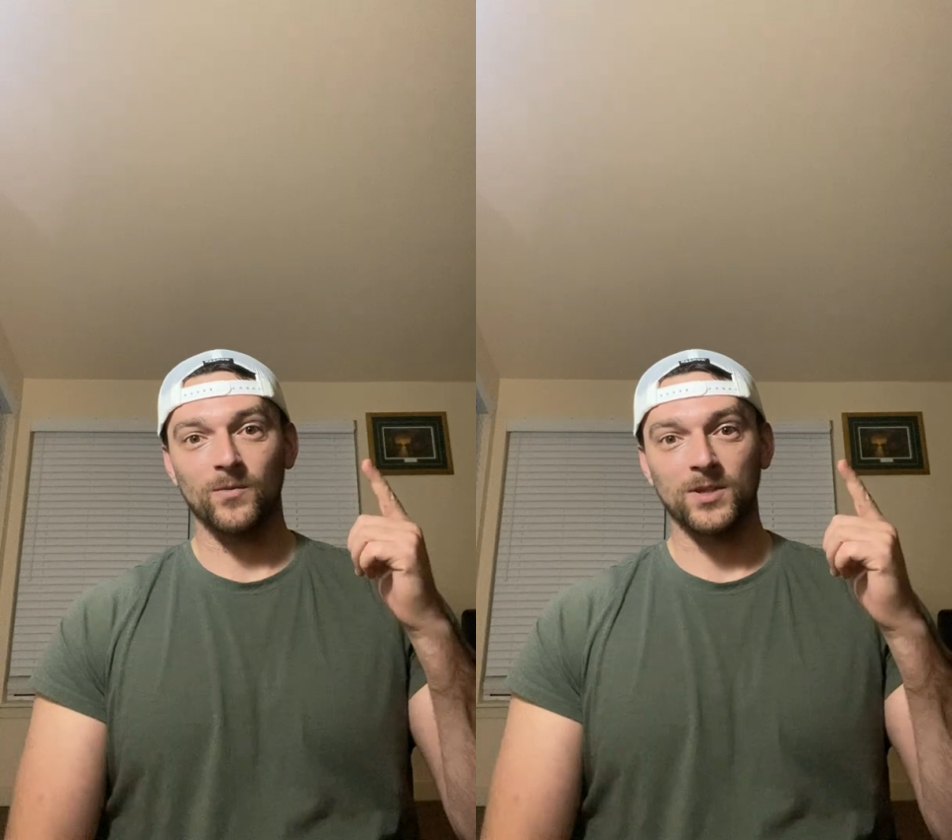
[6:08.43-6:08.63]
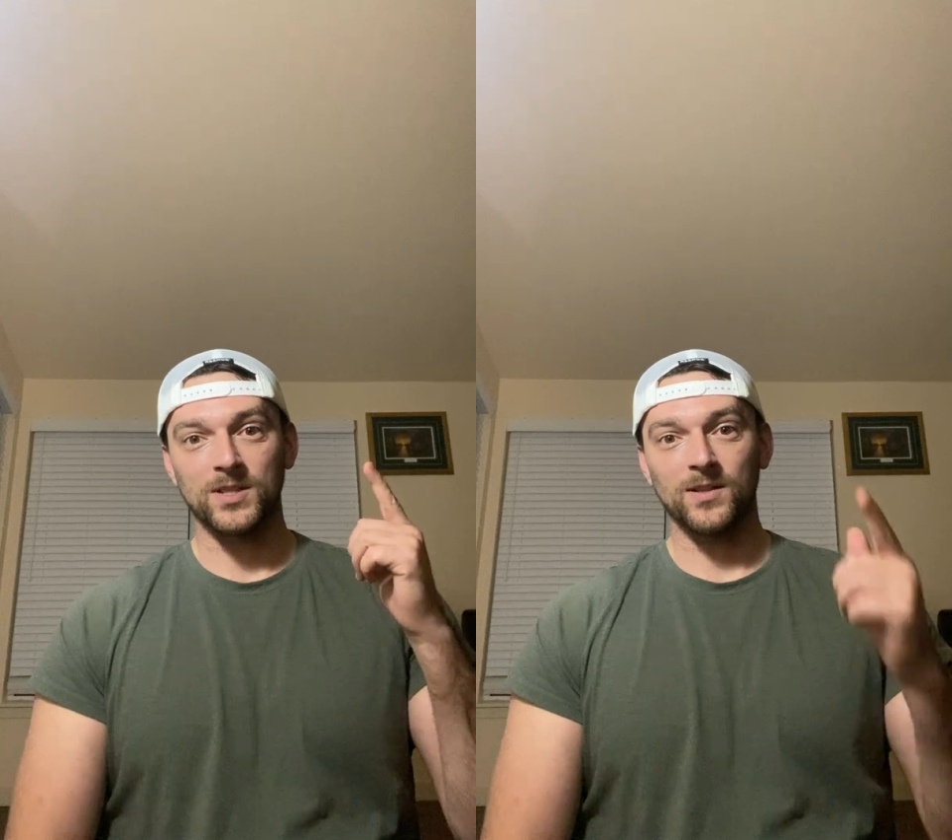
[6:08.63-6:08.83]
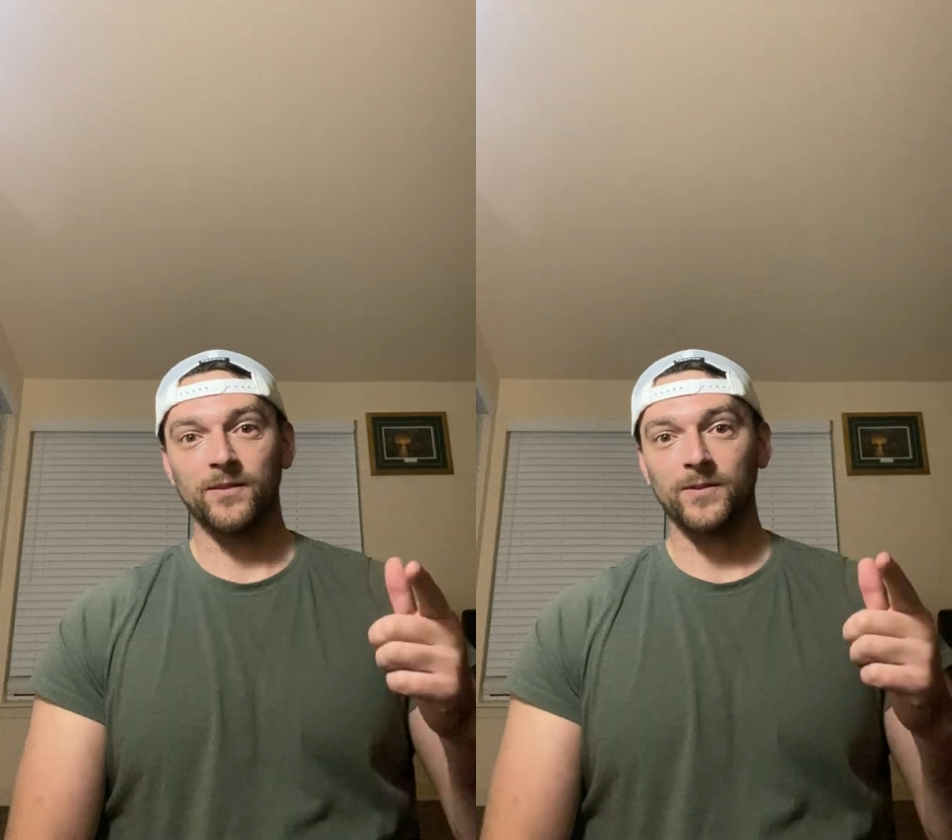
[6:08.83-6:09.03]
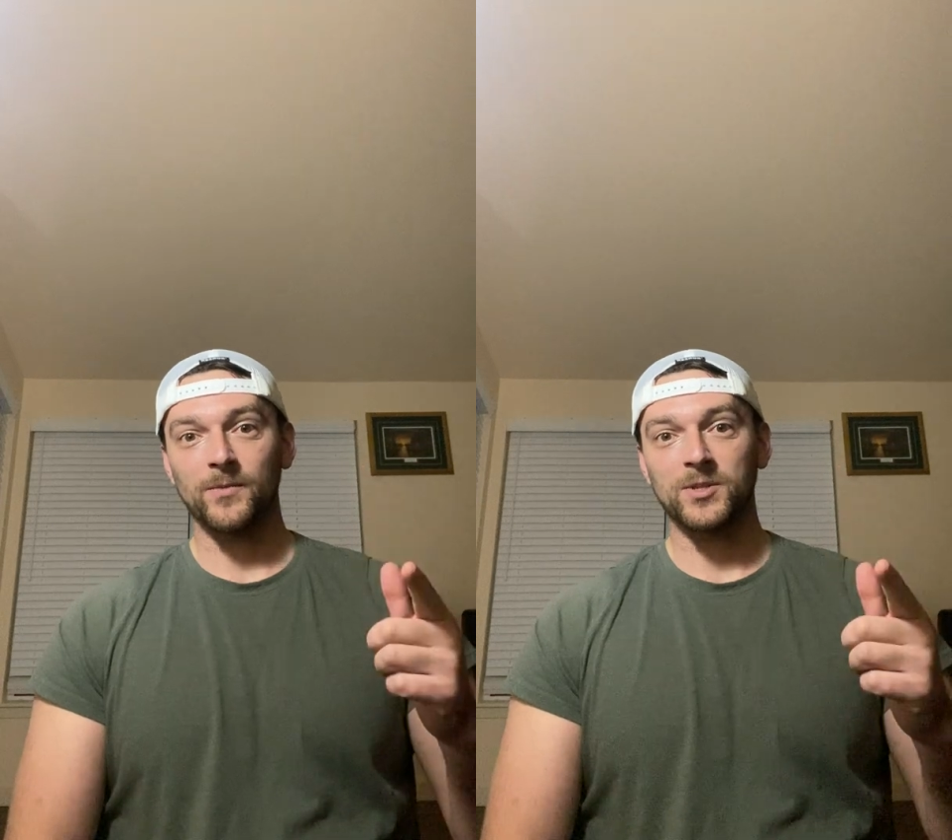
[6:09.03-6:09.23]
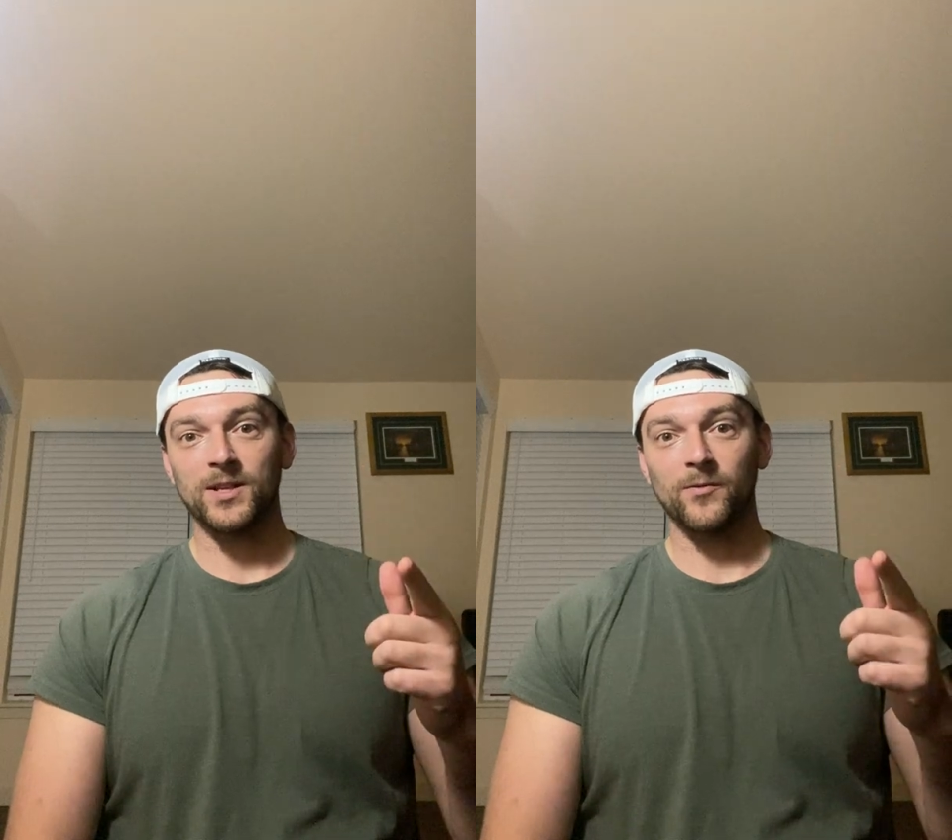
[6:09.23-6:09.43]
while
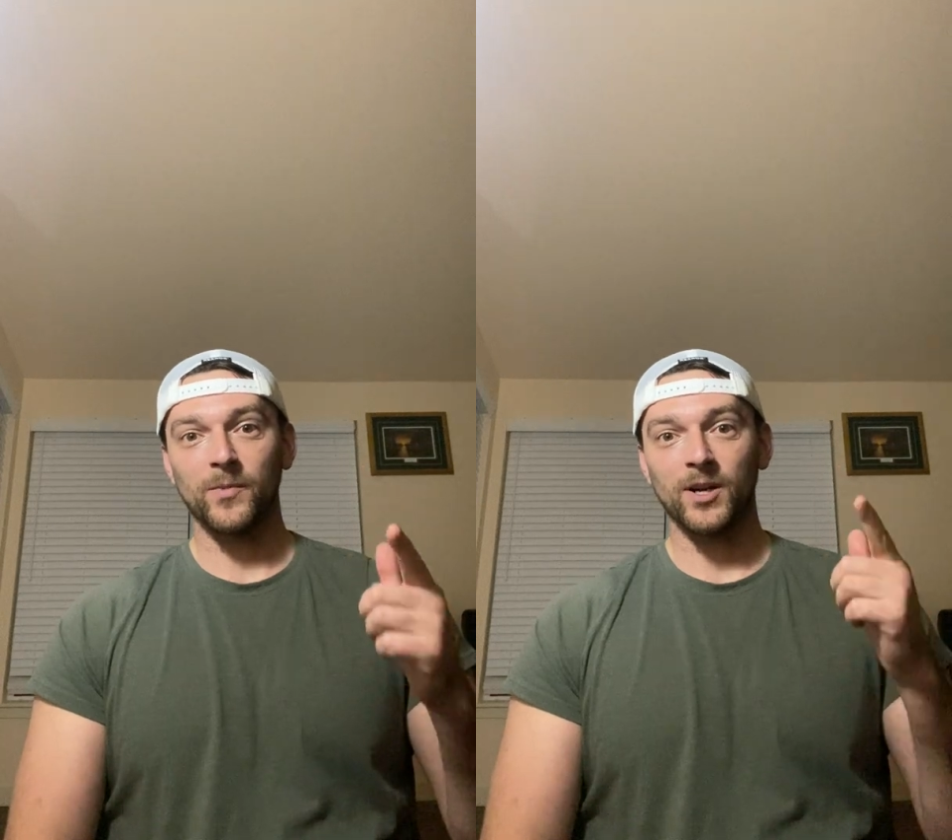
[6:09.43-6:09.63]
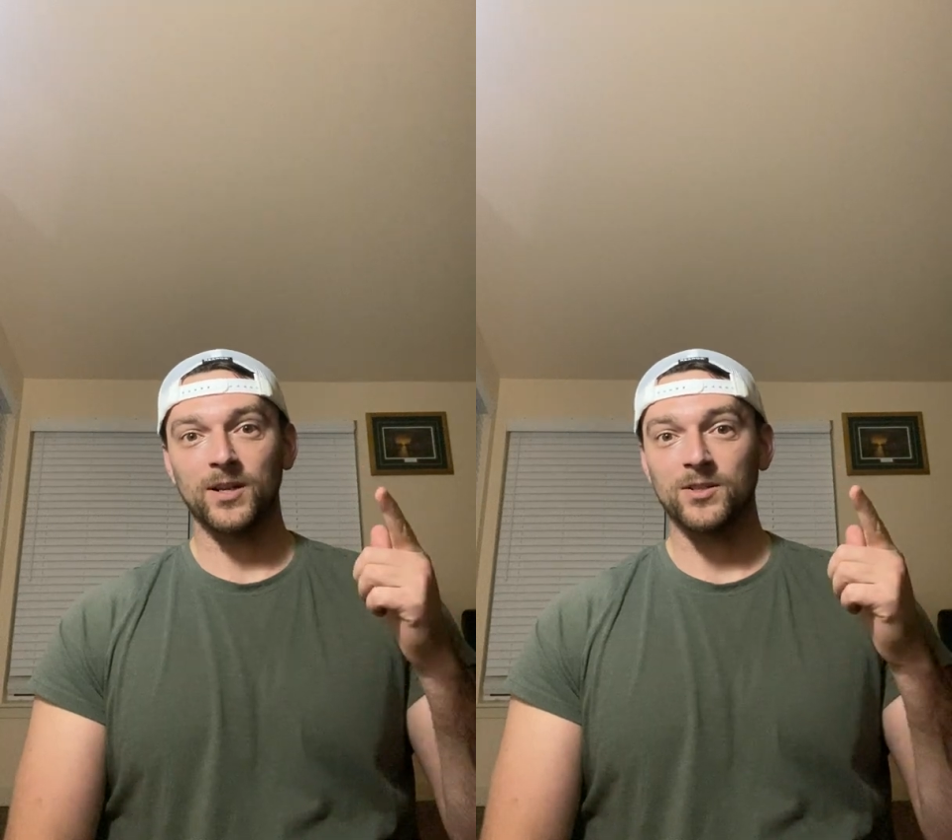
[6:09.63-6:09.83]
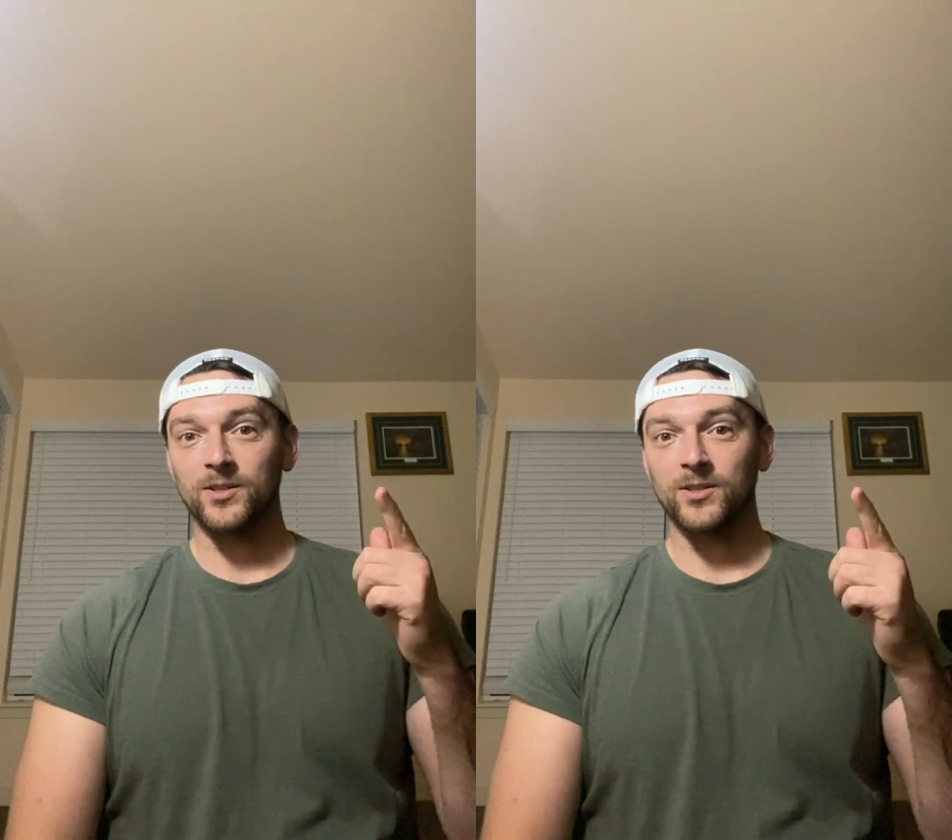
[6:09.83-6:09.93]
75% of Americans